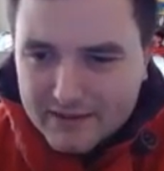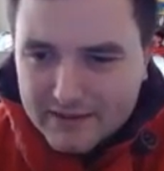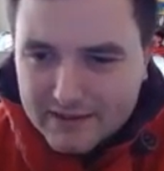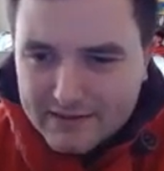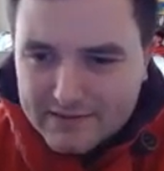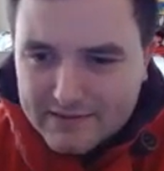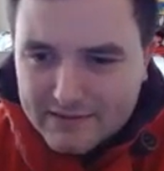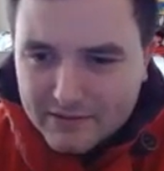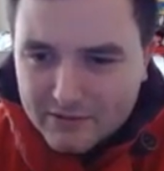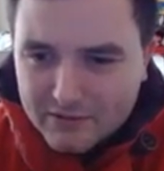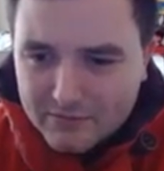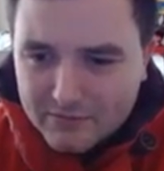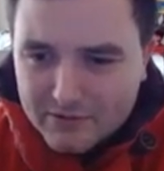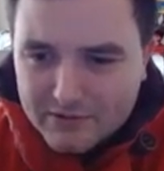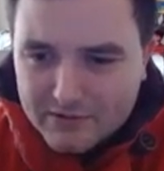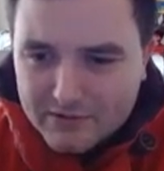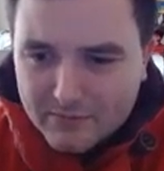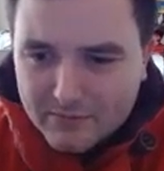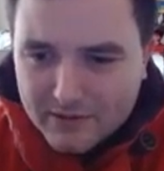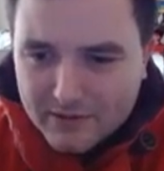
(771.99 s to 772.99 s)
e two,
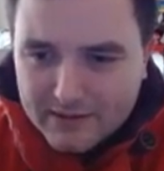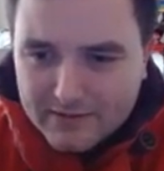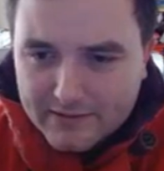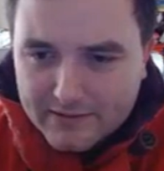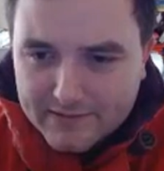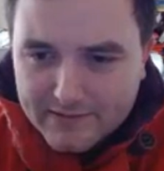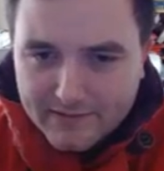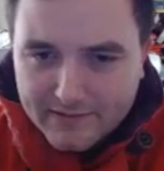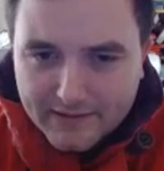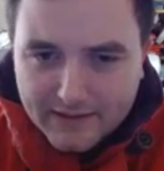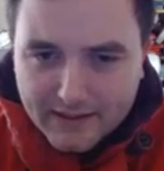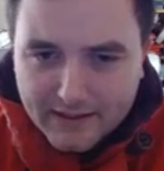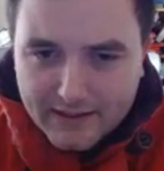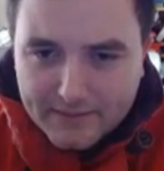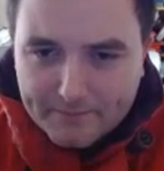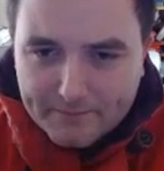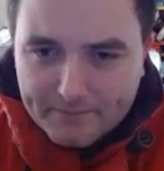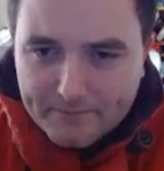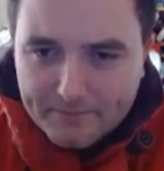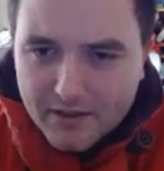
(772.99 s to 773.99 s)
which is what he does in the
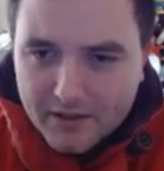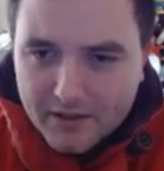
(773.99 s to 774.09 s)
game.